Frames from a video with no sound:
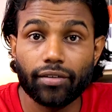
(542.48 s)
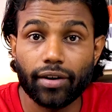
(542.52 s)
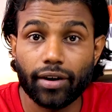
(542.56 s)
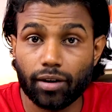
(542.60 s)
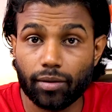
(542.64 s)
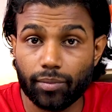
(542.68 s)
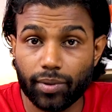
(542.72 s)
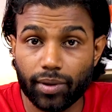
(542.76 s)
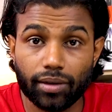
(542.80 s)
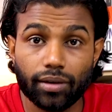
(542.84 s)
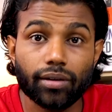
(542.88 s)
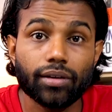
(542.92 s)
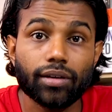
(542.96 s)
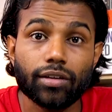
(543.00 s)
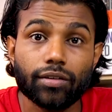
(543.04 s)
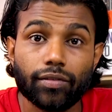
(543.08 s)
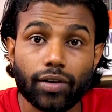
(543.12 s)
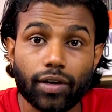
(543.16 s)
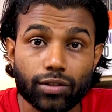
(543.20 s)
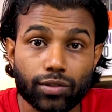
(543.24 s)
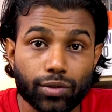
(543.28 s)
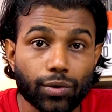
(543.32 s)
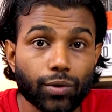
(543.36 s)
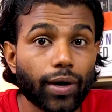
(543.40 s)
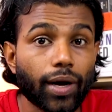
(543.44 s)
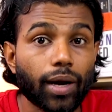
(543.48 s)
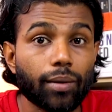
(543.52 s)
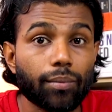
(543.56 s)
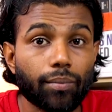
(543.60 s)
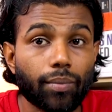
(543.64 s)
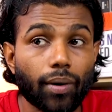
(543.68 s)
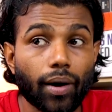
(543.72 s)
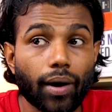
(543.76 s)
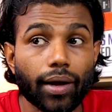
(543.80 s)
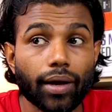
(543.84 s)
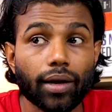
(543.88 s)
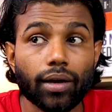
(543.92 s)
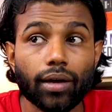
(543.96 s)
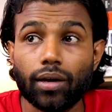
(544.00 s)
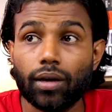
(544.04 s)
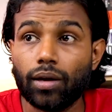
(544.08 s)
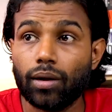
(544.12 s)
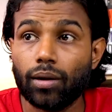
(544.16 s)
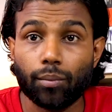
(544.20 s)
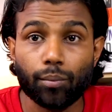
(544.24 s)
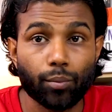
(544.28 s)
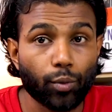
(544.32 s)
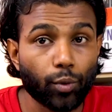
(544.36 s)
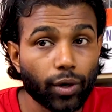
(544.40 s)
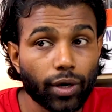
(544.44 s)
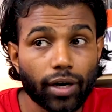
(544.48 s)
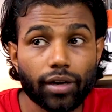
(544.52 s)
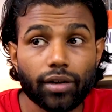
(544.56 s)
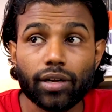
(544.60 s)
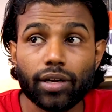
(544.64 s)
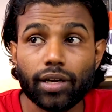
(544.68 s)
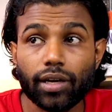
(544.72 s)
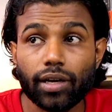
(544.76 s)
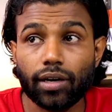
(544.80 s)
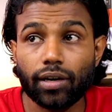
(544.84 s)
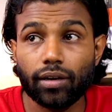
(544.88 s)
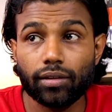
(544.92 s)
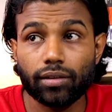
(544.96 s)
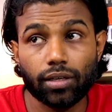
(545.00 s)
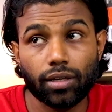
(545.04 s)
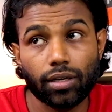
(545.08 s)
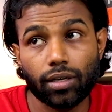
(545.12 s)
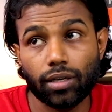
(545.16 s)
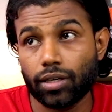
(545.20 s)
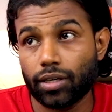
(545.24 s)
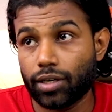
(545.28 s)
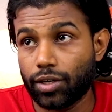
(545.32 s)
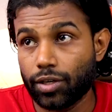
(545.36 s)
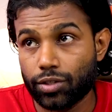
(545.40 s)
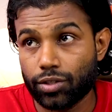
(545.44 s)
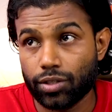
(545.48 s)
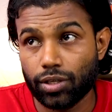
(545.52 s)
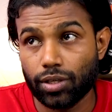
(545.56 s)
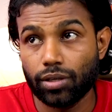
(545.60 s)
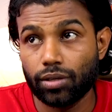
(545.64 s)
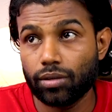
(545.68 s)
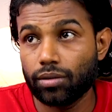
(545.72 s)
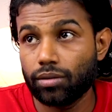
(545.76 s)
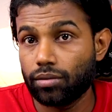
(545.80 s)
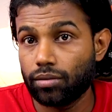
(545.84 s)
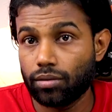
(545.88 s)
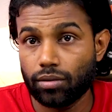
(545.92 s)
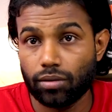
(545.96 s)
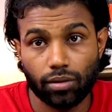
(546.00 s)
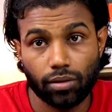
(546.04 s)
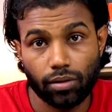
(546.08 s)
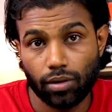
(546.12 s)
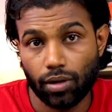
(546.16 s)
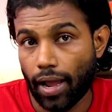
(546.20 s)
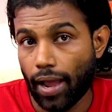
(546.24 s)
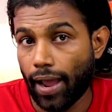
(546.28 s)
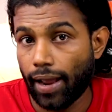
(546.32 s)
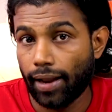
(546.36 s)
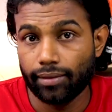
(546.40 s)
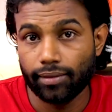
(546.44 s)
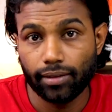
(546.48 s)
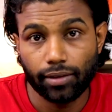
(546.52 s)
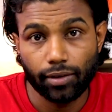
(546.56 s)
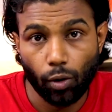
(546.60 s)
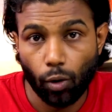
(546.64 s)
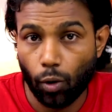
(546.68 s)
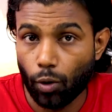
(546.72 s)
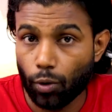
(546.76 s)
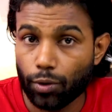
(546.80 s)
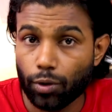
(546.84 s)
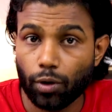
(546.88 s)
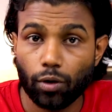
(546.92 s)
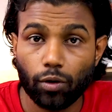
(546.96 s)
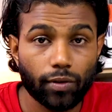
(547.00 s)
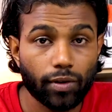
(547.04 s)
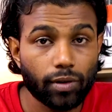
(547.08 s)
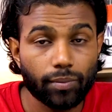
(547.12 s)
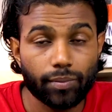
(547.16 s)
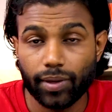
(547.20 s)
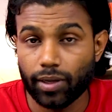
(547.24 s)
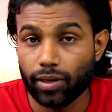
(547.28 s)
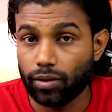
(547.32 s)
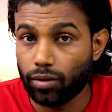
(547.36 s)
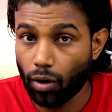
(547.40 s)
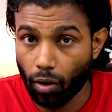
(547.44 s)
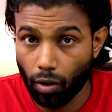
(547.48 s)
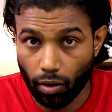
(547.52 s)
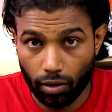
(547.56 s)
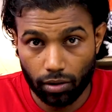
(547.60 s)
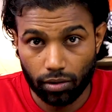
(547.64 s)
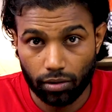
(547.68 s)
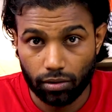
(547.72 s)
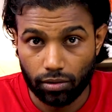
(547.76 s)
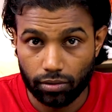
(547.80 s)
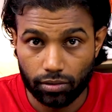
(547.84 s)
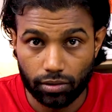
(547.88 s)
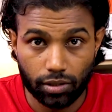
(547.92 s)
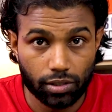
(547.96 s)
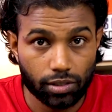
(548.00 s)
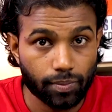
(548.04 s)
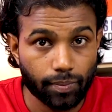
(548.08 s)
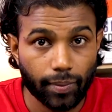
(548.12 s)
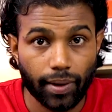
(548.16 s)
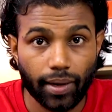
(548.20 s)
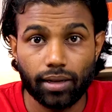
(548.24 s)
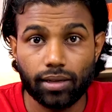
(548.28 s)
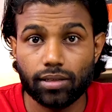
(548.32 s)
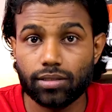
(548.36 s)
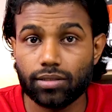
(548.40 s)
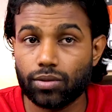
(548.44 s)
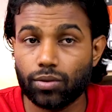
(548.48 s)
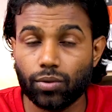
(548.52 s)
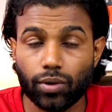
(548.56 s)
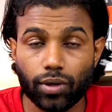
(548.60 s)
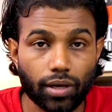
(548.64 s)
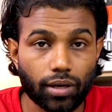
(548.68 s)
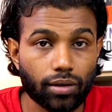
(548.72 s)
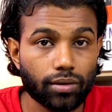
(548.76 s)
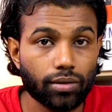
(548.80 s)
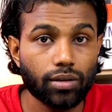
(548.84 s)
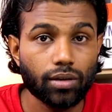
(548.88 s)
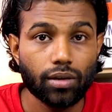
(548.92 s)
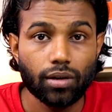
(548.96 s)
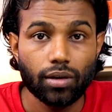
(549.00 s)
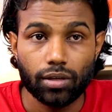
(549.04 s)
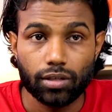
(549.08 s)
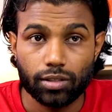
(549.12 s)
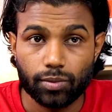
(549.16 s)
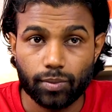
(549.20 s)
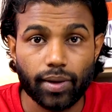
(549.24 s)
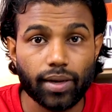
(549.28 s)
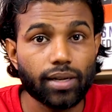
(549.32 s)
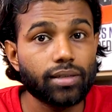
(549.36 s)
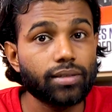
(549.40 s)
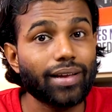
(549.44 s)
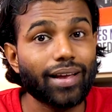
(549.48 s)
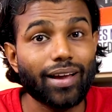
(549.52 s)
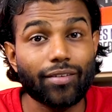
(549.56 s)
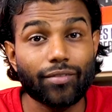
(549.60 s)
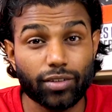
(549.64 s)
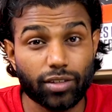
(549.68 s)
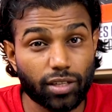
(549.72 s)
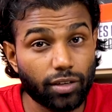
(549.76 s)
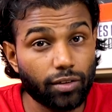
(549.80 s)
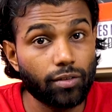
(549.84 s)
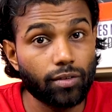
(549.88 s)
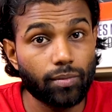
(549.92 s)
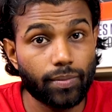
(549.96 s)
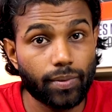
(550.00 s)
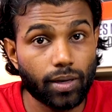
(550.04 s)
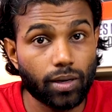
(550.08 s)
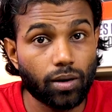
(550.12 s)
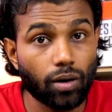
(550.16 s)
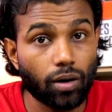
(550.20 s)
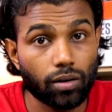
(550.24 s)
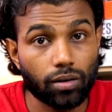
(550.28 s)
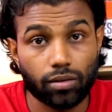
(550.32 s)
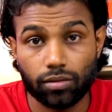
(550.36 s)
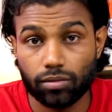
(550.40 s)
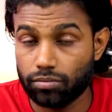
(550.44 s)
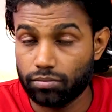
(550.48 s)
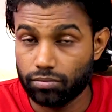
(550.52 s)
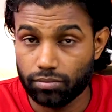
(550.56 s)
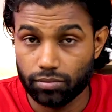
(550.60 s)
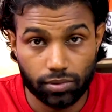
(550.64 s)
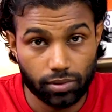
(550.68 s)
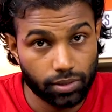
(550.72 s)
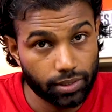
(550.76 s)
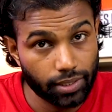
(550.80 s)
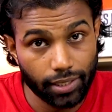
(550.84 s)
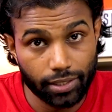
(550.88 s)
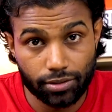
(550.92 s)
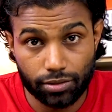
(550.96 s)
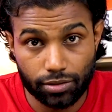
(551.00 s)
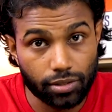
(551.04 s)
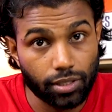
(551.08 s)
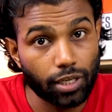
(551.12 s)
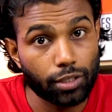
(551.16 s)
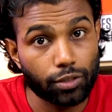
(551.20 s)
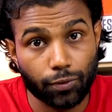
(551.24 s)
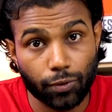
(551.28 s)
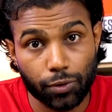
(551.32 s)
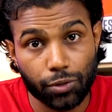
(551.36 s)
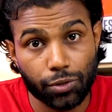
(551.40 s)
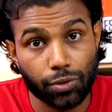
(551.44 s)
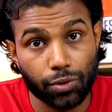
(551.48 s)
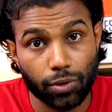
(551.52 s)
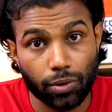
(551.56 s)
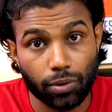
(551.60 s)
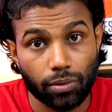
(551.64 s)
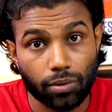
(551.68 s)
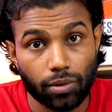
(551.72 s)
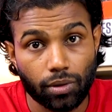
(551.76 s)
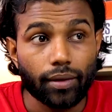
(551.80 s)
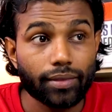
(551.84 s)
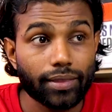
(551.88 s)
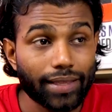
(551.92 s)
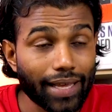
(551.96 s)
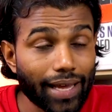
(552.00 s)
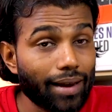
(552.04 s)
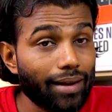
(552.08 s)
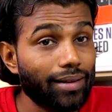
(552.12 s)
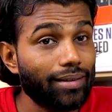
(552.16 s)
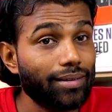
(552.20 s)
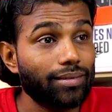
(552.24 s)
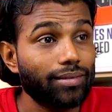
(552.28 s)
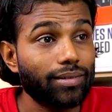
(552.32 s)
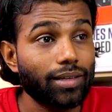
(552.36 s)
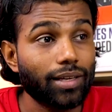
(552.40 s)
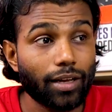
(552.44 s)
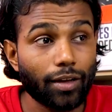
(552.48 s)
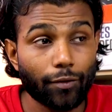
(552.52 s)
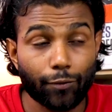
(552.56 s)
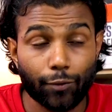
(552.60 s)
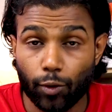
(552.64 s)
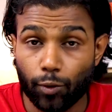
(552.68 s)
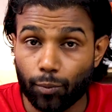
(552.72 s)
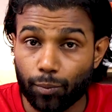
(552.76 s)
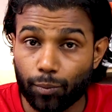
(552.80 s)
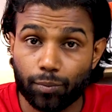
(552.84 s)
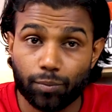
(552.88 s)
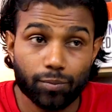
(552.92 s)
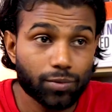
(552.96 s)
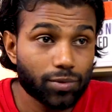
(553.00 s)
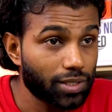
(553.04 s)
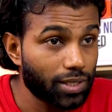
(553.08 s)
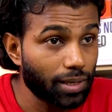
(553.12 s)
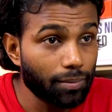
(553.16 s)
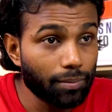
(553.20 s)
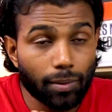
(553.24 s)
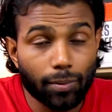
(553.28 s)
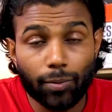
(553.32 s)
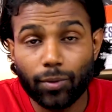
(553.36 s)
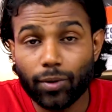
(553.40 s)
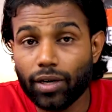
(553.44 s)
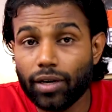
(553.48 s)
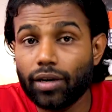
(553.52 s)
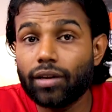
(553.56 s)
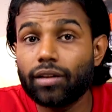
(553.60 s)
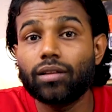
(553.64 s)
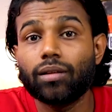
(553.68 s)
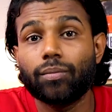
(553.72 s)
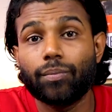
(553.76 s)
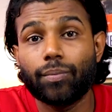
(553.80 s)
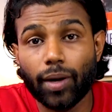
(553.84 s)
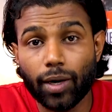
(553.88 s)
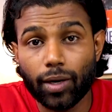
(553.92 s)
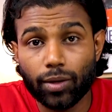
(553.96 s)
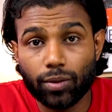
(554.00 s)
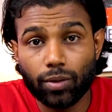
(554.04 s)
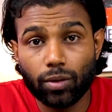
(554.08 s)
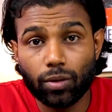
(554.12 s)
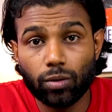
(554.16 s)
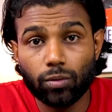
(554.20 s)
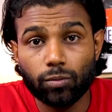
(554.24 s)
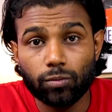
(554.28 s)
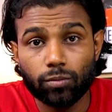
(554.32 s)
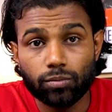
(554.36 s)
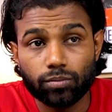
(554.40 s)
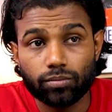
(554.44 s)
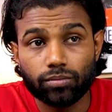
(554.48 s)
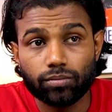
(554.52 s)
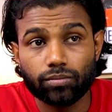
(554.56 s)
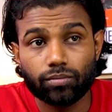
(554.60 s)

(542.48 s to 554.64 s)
recommended device you can buy. Put it near the kitchen and the odor will be gone. The smells, cooking smells, everything will be gone. That's for sure. Then if you simply put it in the bedroom,